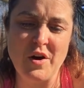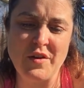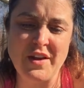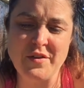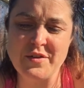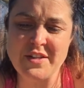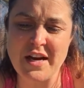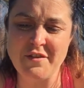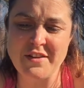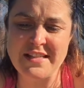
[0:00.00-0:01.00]
on the other
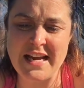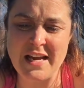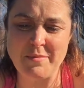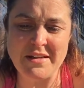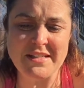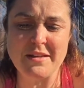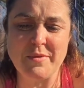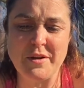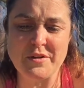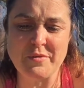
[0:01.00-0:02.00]
side of the dam and
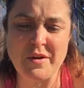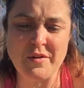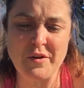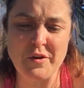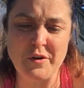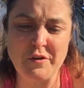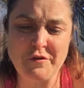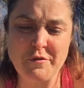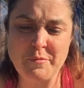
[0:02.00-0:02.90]
disappears around the curve.